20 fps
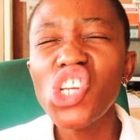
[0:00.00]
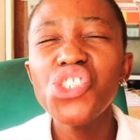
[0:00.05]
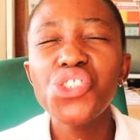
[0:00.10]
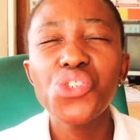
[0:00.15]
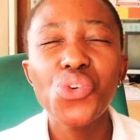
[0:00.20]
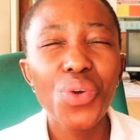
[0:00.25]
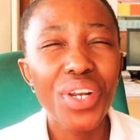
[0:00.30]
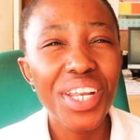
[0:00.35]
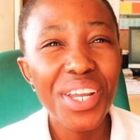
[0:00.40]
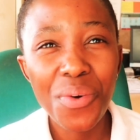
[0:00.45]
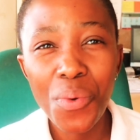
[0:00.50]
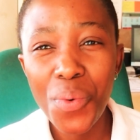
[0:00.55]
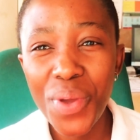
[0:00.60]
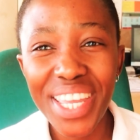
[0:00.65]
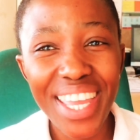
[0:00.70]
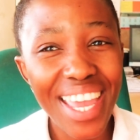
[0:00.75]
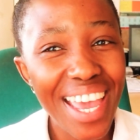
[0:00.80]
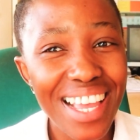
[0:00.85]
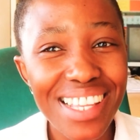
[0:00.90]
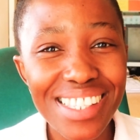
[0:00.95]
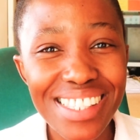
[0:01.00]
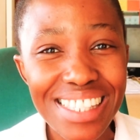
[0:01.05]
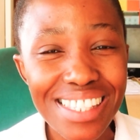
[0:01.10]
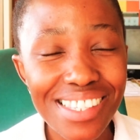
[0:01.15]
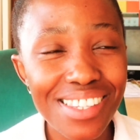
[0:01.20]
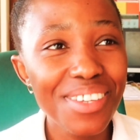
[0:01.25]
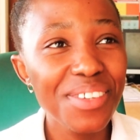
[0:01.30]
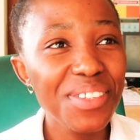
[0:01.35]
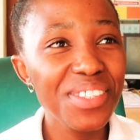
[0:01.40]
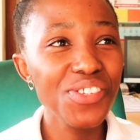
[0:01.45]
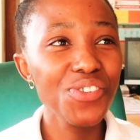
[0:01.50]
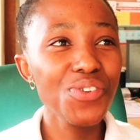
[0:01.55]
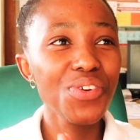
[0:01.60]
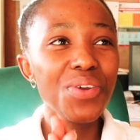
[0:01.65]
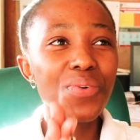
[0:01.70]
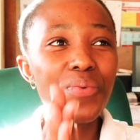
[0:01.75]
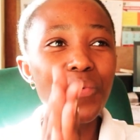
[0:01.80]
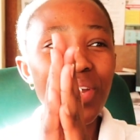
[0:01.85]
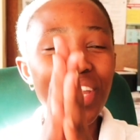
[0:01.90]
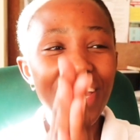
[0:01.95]
During weekends,
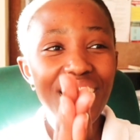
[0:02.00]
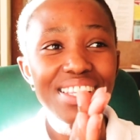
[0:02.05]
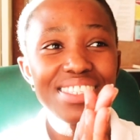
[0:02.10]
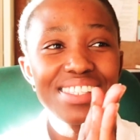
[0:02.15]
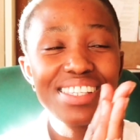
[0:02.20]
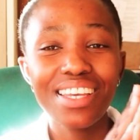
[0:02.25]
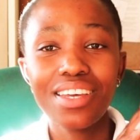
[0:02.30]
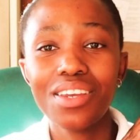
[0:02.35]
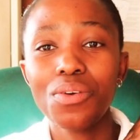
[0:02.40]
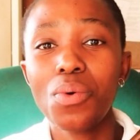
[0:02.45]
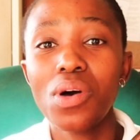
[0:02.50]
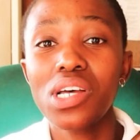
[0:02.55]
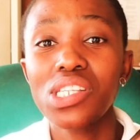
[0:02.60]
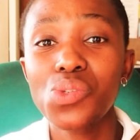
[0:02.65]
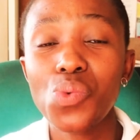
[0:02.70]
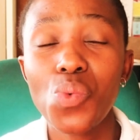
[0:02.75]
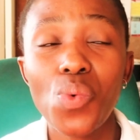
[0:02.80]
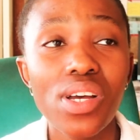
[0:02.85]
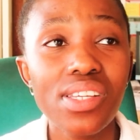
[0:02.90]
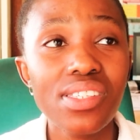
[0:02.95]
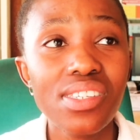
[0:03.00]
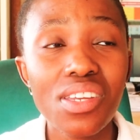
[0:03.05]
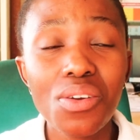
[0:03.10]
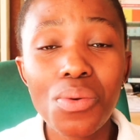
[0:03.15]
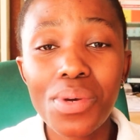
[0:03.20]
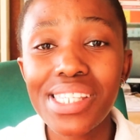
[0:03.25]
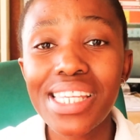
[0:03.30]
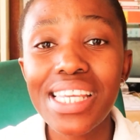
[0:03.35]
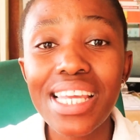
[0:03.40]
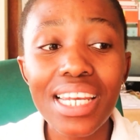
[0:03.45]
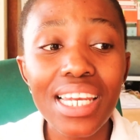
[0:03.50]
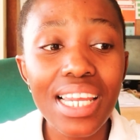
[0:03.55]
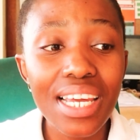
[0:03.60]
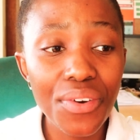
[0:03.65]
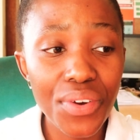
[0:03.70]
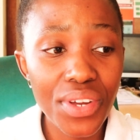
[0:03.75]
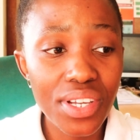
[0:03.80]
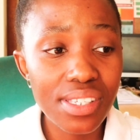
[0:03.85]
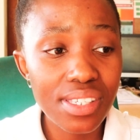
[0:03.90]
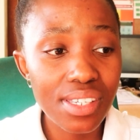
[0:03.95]
During weekends, it was worse. It was
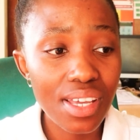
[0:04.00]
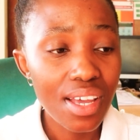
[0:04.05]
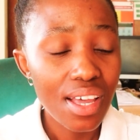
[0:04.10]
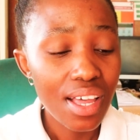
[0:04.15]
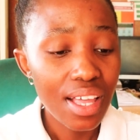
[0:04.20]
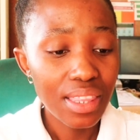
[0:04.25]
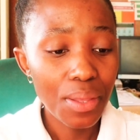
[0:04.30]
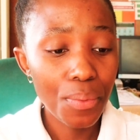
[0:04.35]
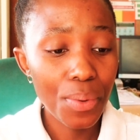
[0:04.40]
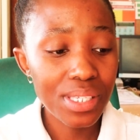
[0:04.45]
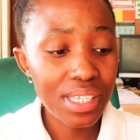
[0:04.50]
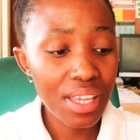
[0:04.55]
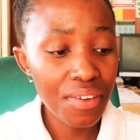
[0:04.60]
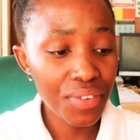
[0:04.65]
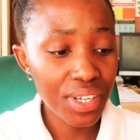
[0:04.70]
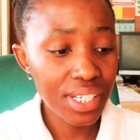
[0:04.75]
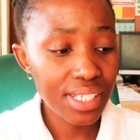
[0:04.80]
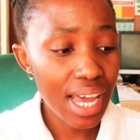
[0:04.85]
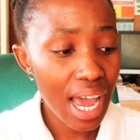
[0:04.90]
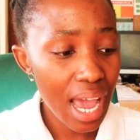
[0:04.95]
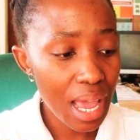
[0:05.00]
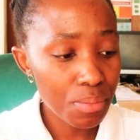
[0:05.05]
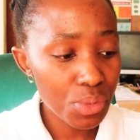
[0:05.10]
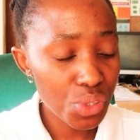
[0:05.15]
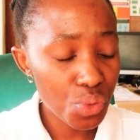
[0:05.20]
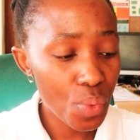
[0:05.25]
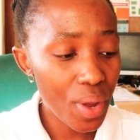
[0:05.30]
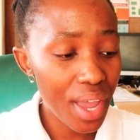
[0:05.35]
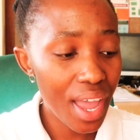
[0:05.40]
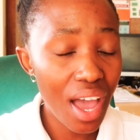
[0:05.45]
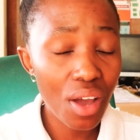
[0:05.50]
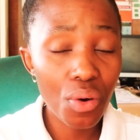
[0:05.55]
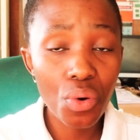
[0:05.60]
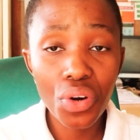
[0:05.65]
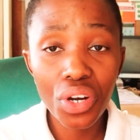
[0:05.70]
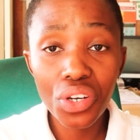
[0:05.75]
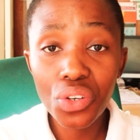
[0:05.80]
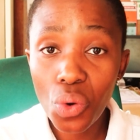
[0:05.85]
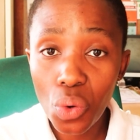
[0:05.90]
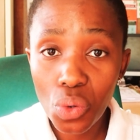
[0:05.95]
hilarious. There was even times where I
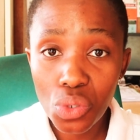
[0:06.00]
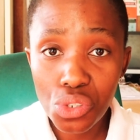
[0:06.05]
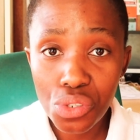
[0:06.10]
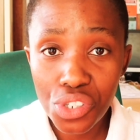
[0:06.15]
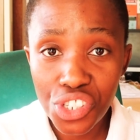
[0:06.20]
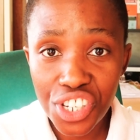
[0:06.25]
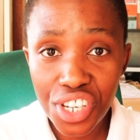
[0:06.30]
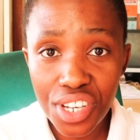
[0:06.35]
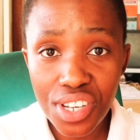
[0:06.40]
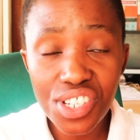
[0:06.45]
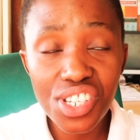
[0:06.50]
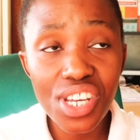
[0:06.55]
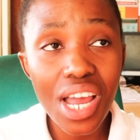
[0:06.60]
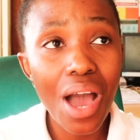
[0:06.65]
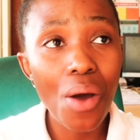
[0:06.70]
couldn't go to church.